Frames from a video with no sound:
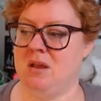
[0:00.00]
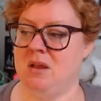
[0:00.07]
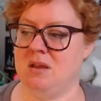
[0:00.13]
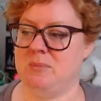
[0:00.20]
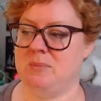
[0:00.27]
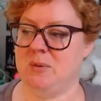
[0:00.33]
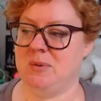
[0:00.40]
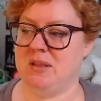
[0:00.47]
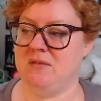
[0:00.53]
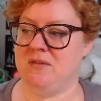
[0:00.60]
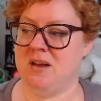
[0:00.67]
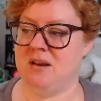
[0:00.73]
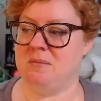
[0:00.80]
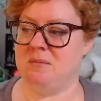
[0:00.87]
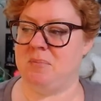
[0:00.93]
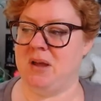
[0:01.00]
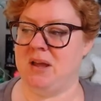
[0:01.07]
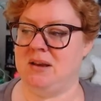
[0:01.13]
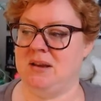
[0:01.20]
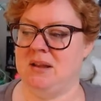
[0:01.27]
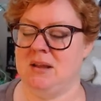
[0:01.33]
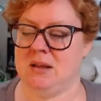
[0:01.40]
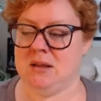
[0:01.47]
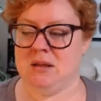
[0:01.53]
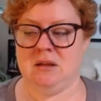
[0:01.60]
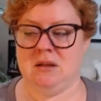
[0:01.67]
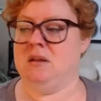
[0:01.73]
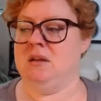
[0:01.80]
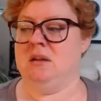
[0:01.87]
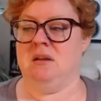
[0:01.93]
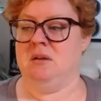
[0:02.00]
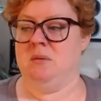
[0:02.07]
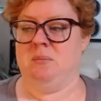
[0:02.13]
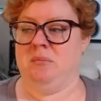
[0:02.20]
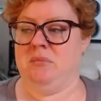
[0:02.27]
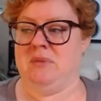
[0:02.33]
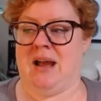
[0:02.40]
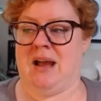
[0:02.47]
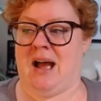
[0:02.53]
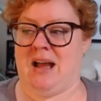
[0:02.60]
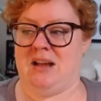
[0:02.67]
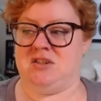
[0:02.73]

It'll be really fun. But yeah, I